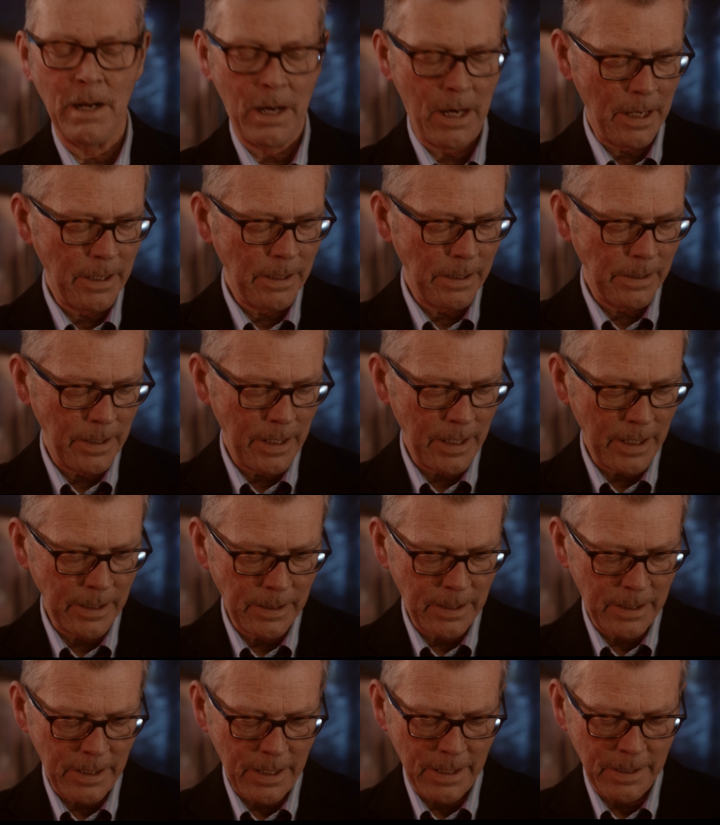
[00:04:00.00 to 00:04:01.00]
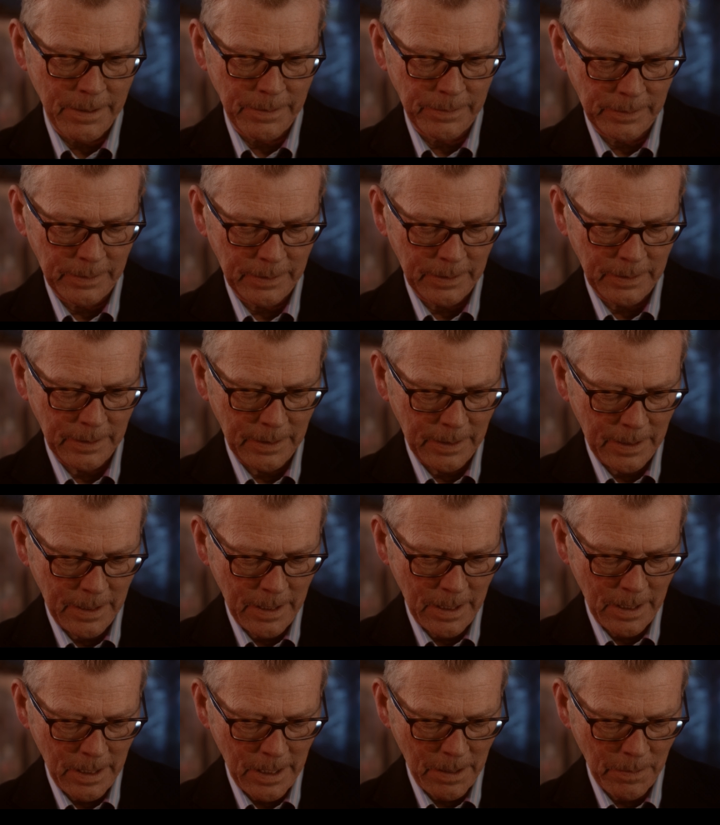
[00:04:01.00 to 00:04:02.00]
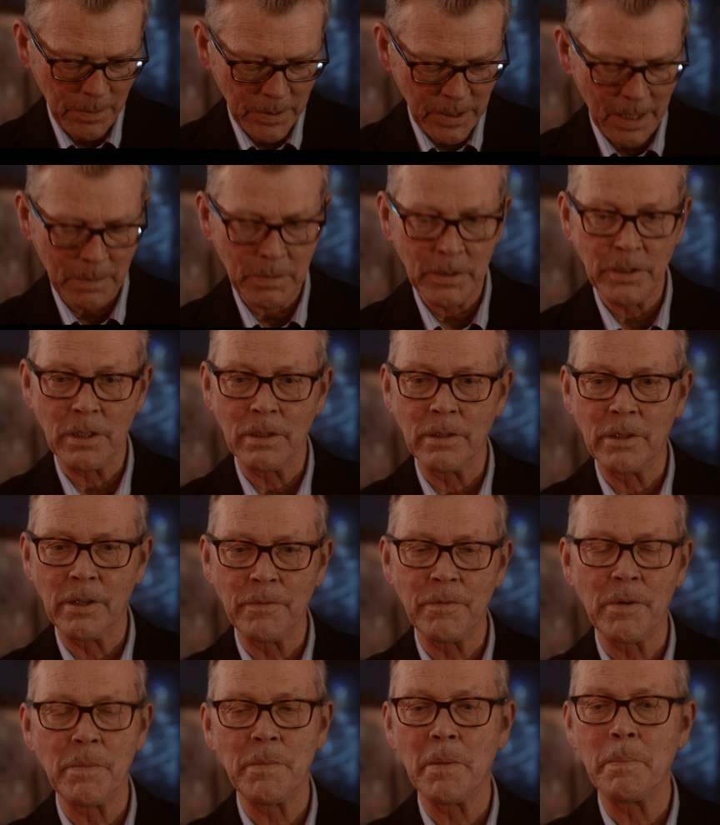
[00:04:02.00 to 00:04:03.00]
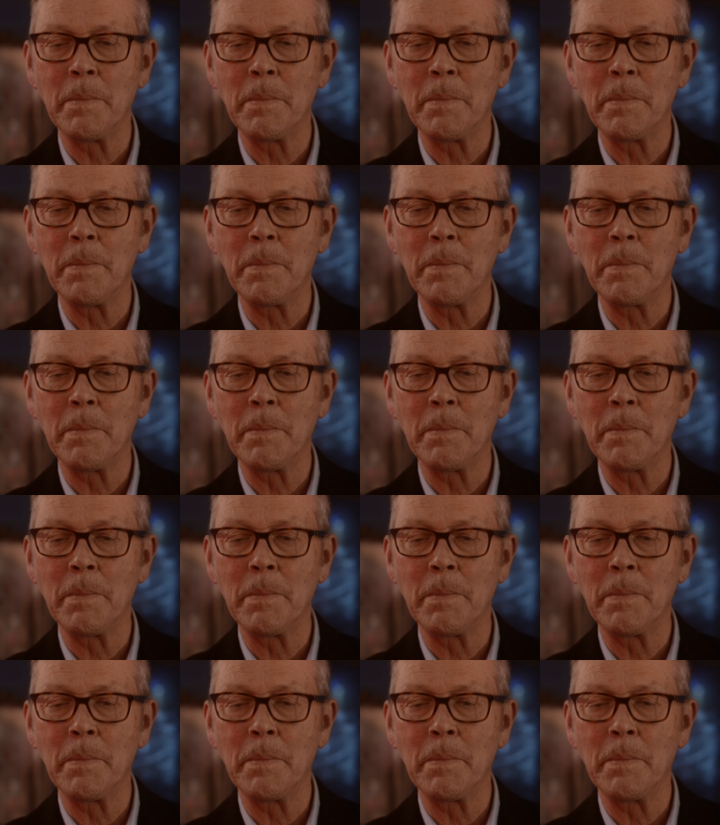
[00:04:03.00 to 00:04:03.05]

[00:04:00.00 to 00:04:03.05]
of honored that uh, I was able to learn from the